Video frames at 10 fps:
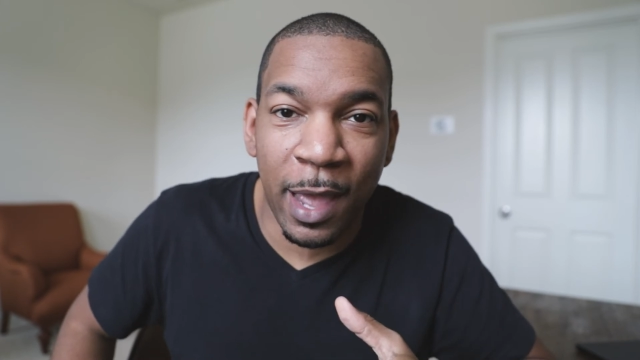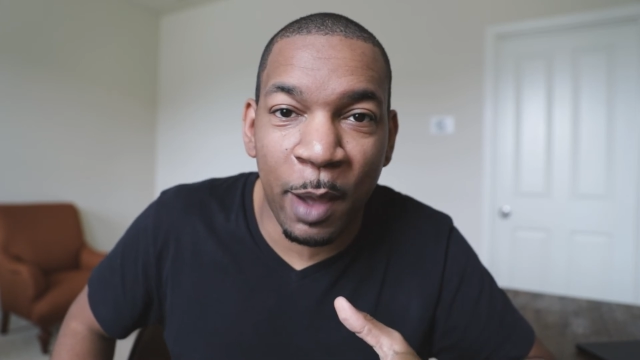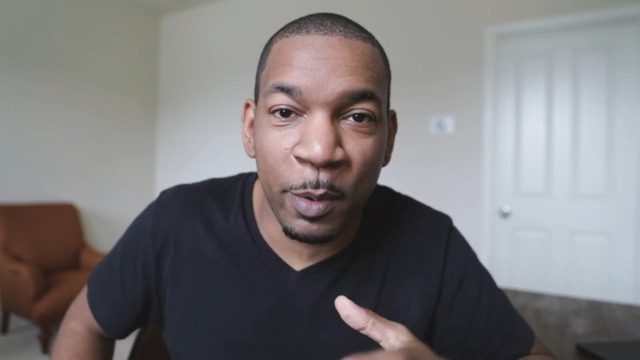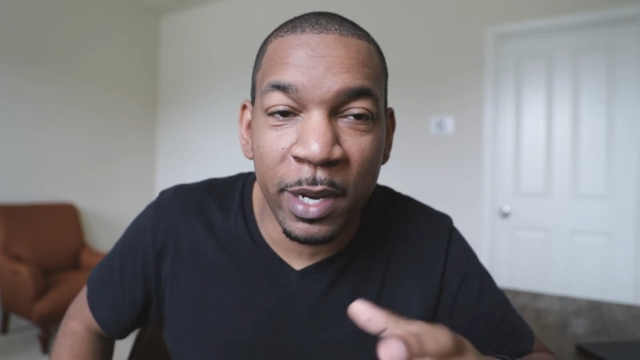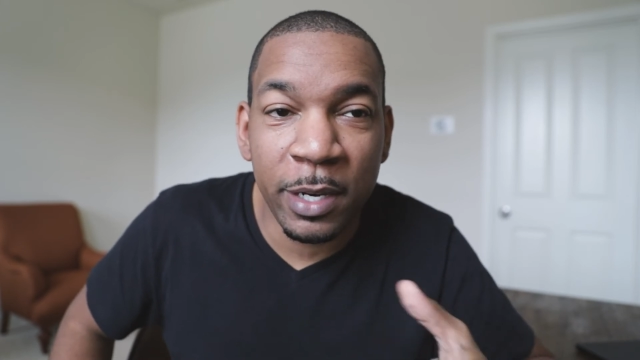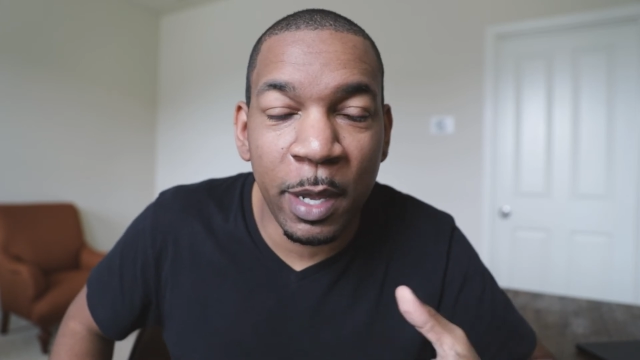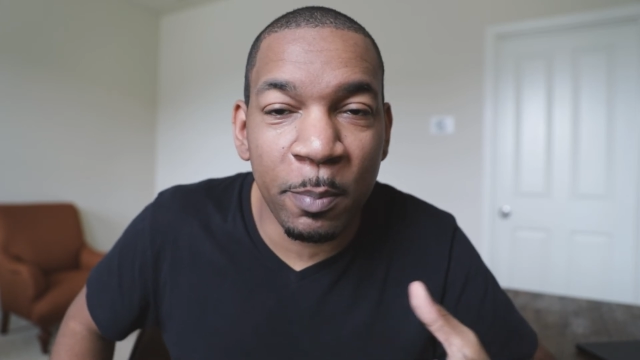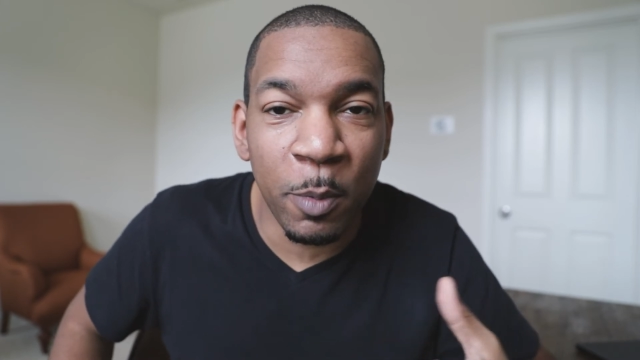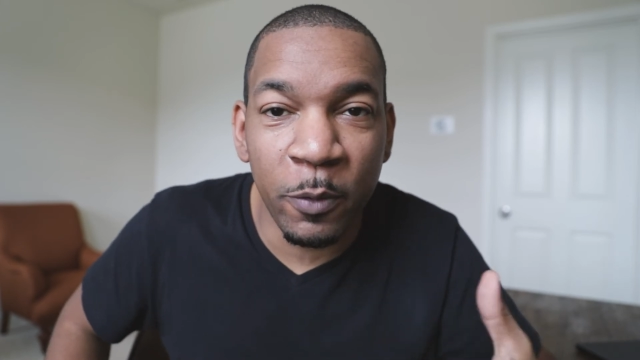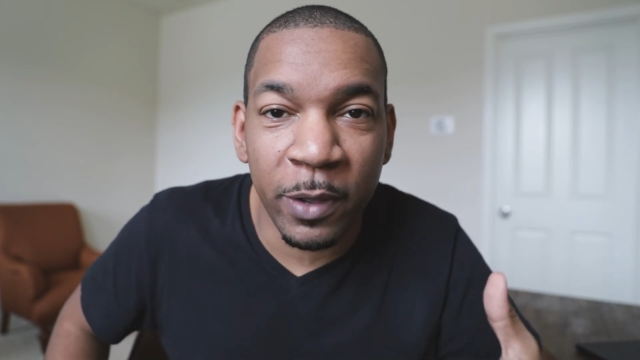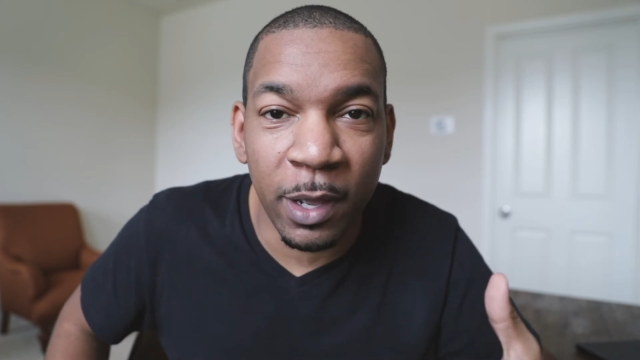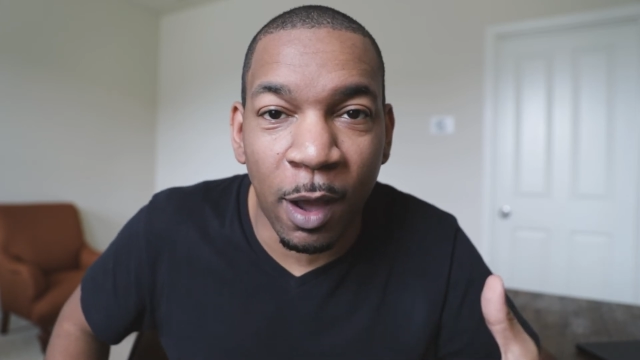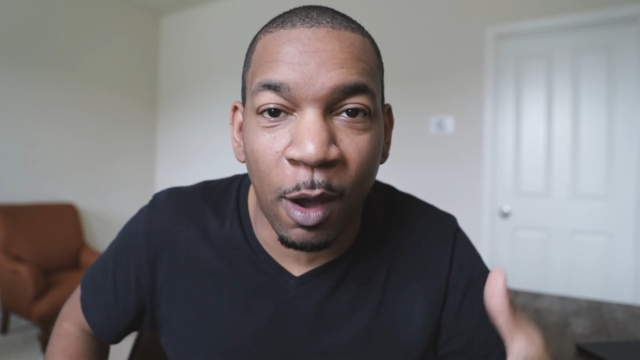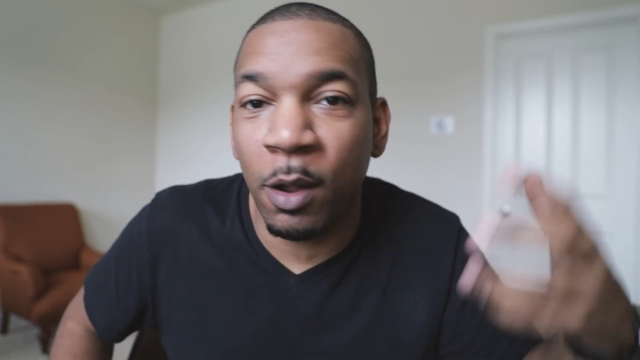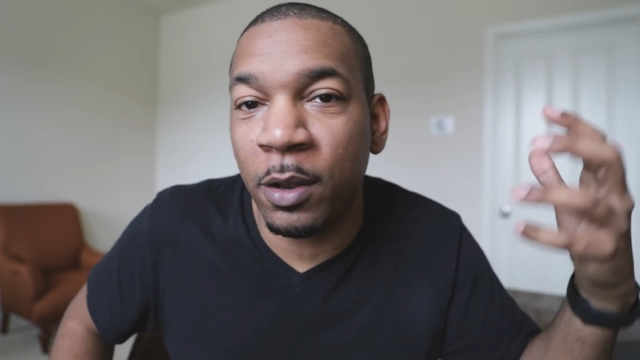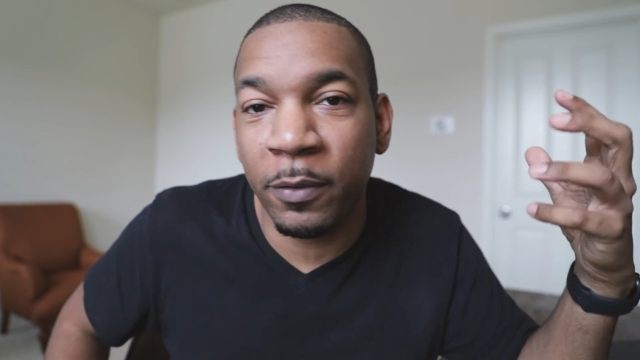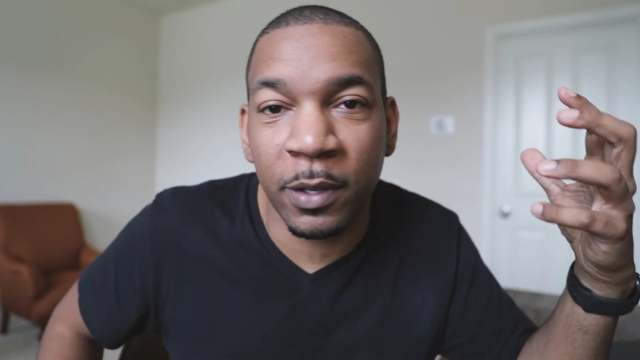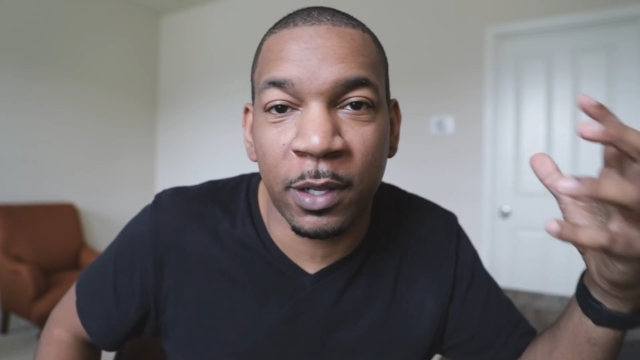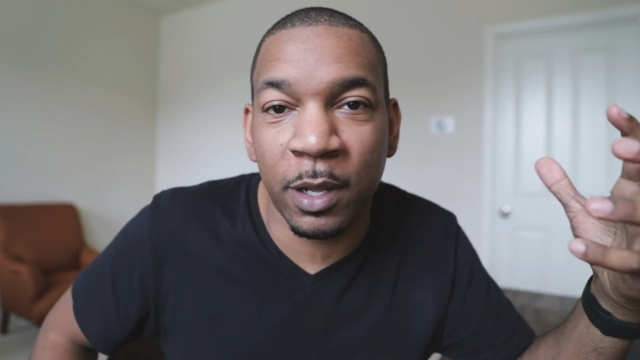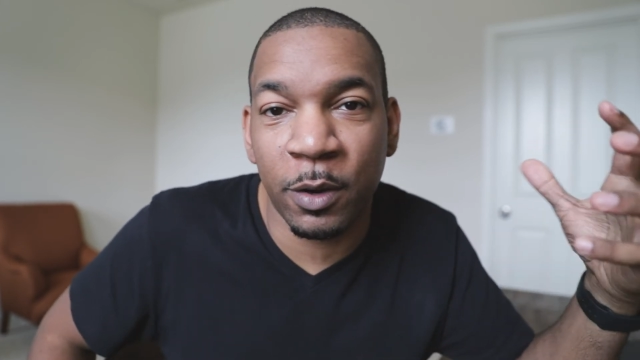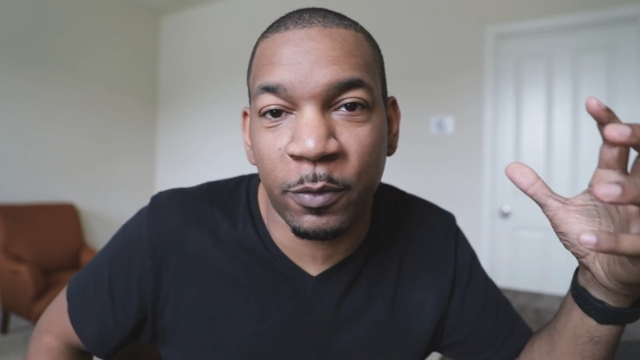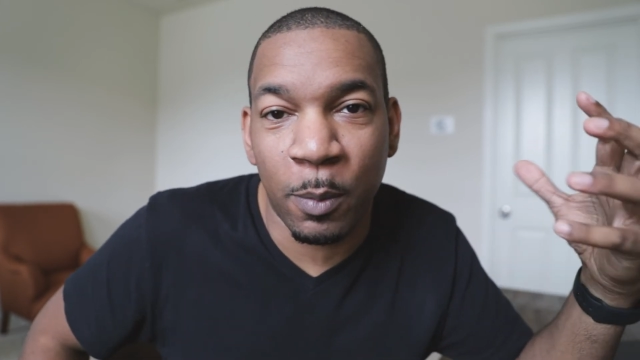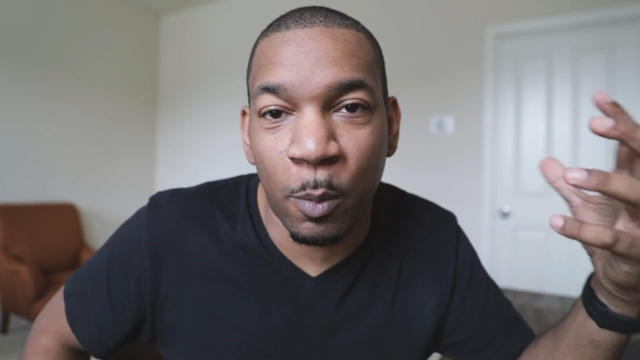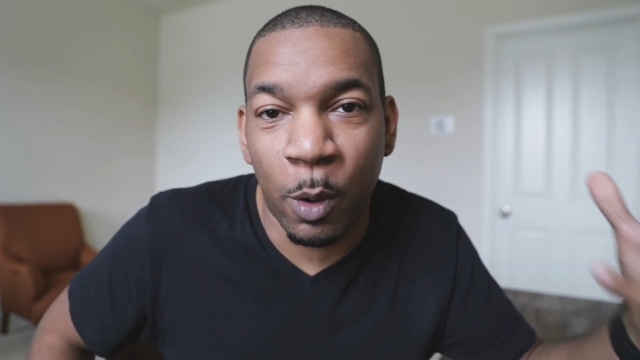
I would end up moving all of the clutter from